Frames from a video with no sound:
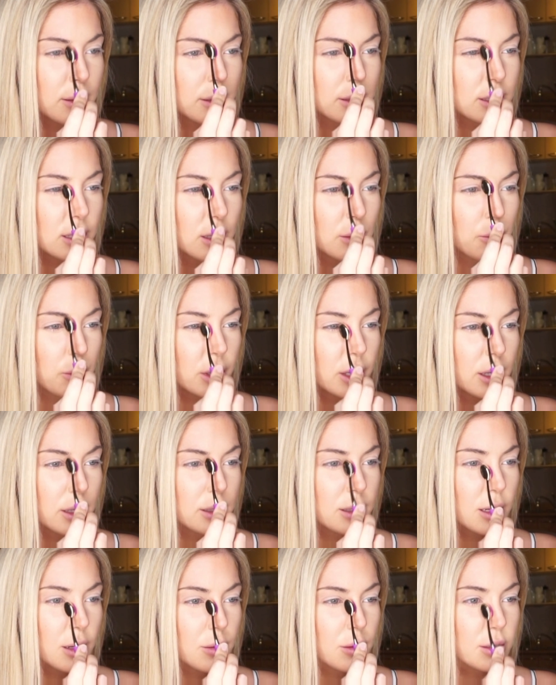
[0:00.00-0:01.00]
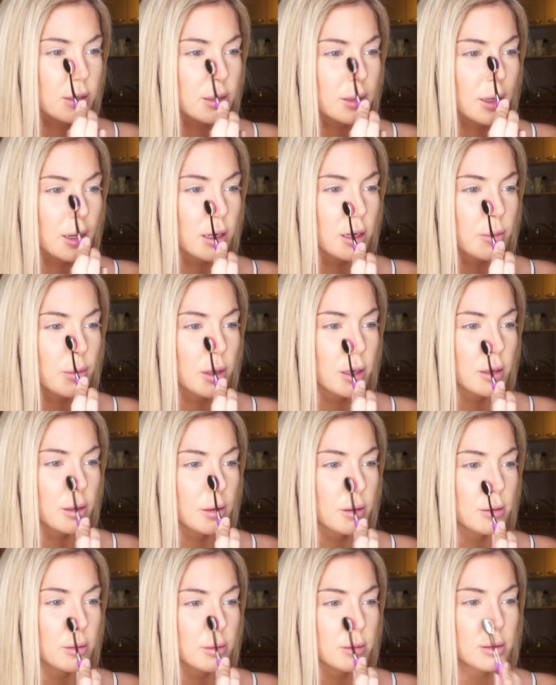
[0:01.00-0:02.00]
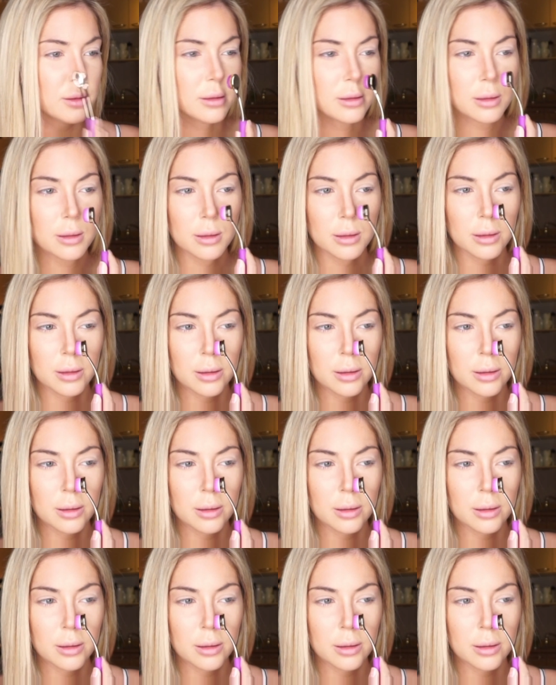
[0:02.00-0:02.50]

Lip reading: Just gonna bring it down the side of my nose.